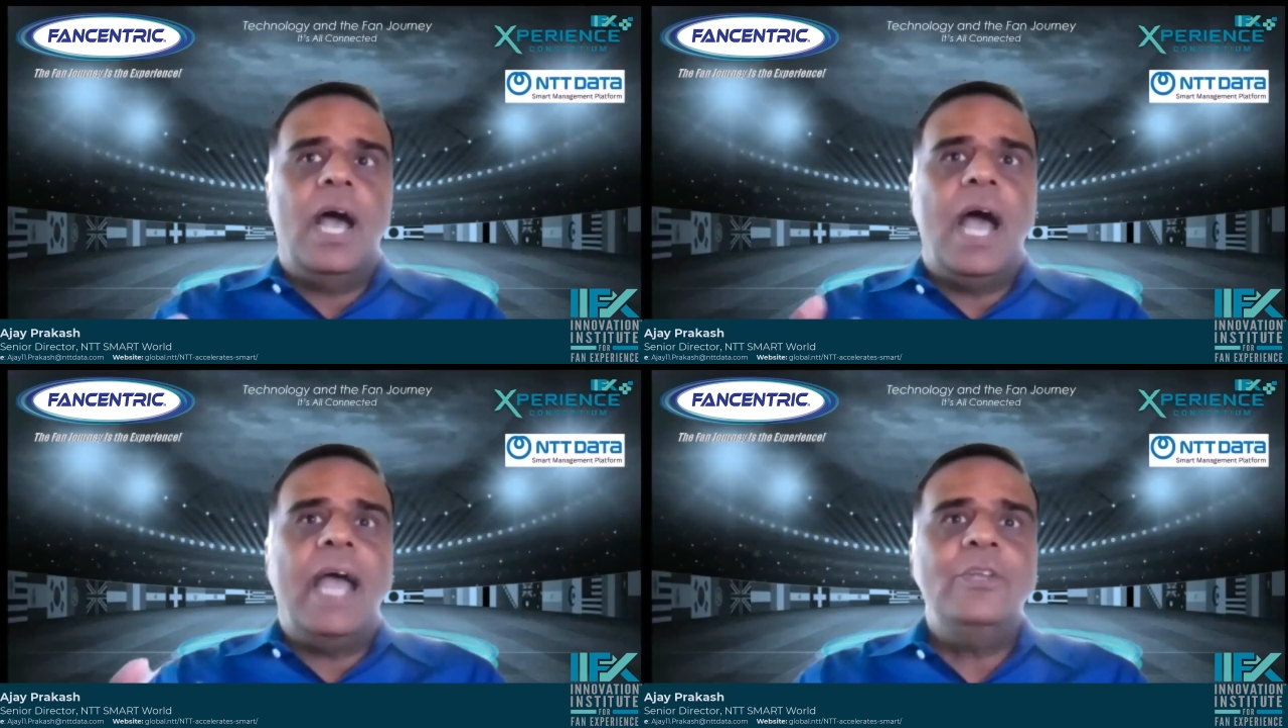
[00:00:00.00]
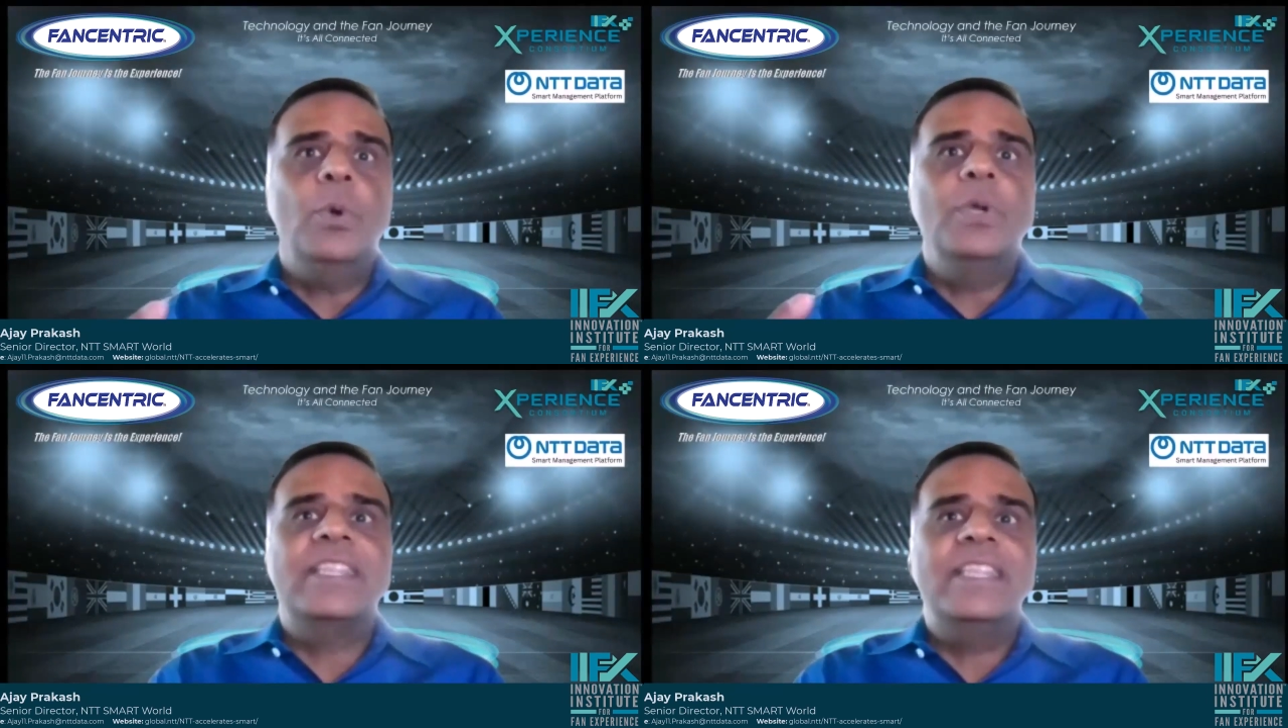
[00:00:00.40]
I
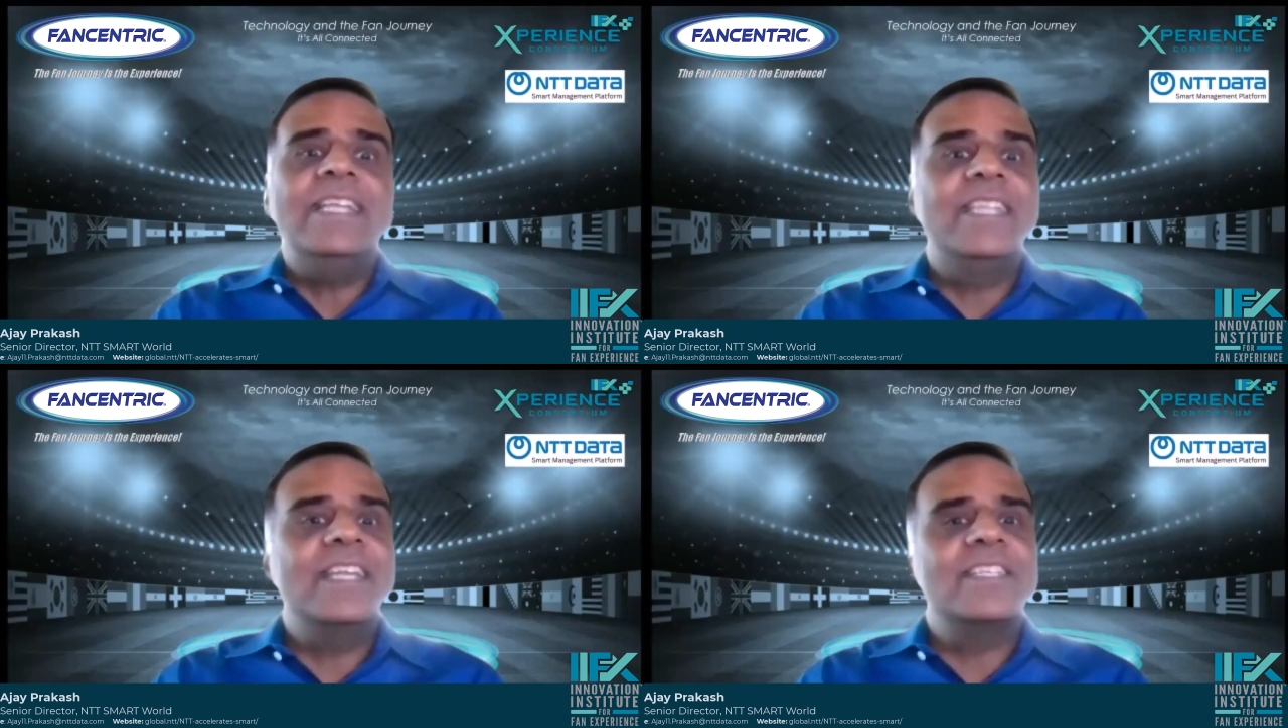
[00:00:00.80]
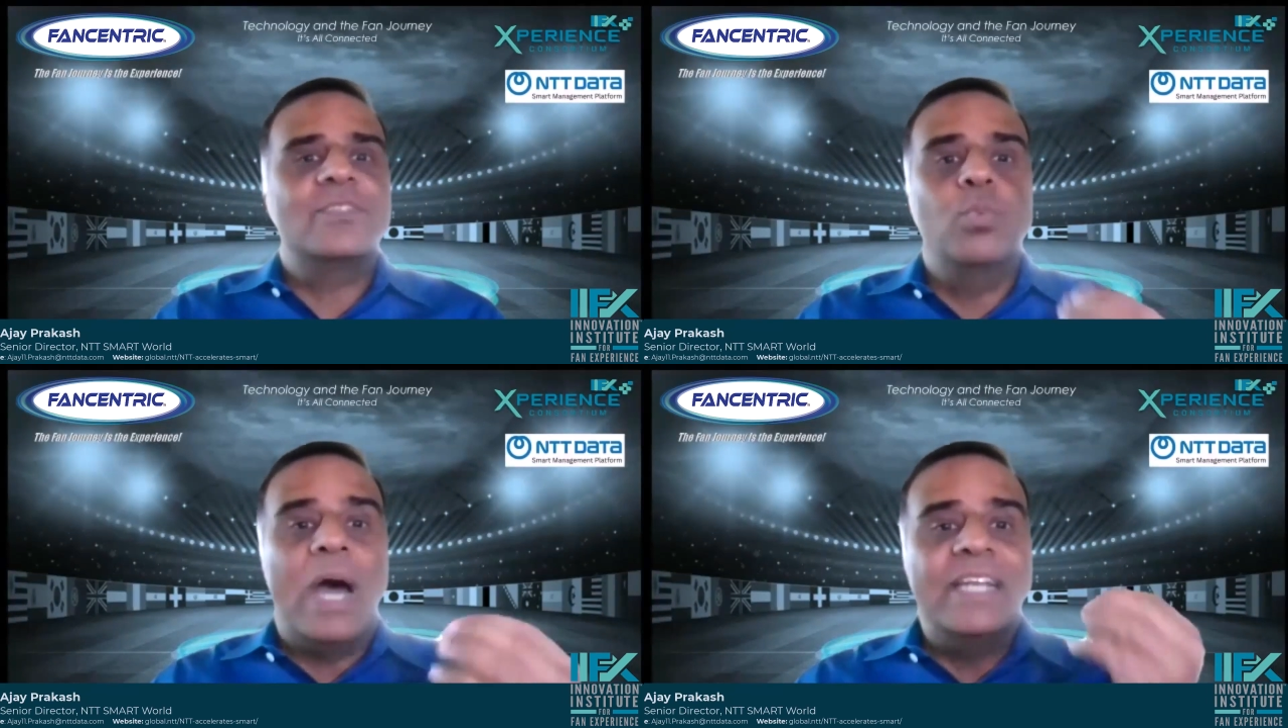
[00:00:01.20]
don't think there
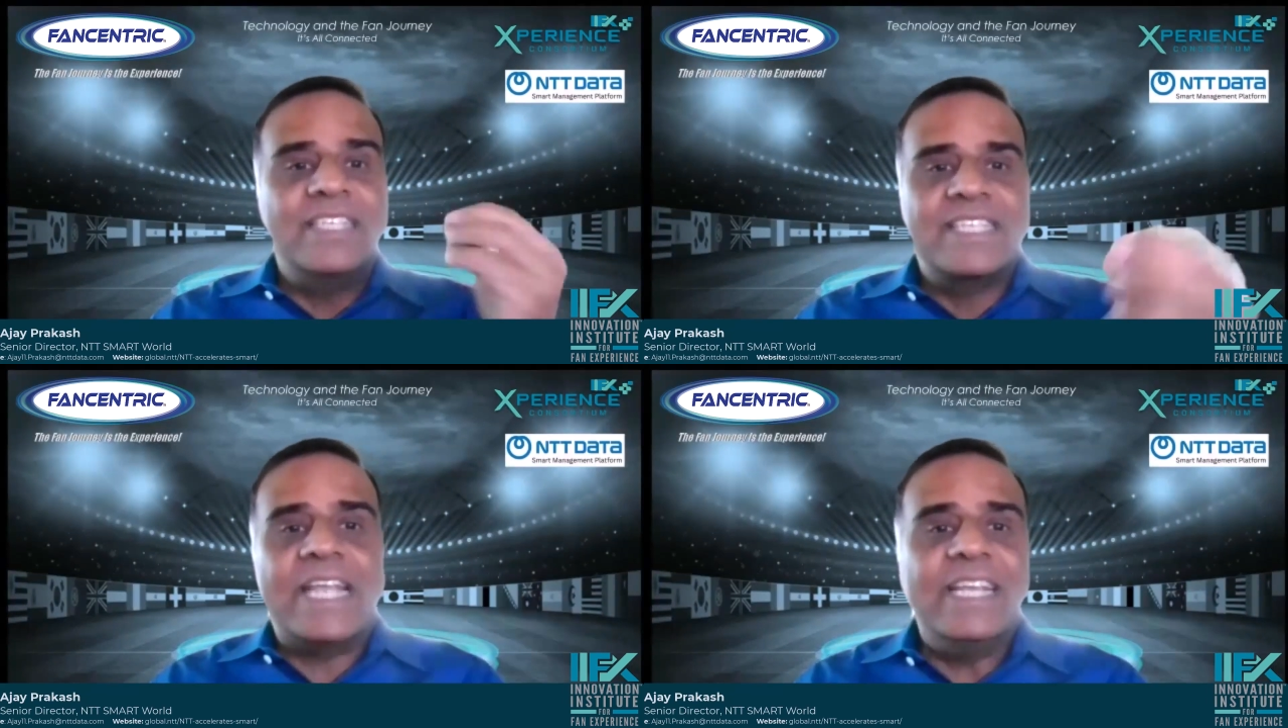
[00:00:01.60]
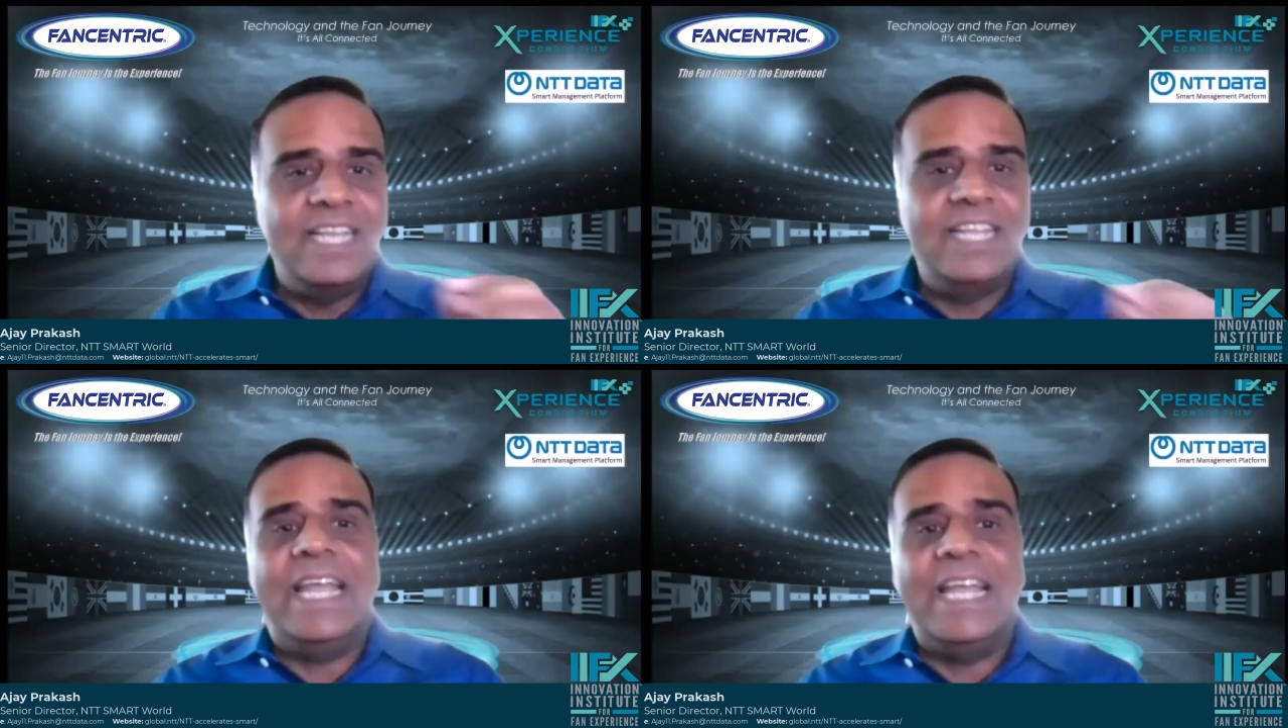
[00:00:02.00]
is one single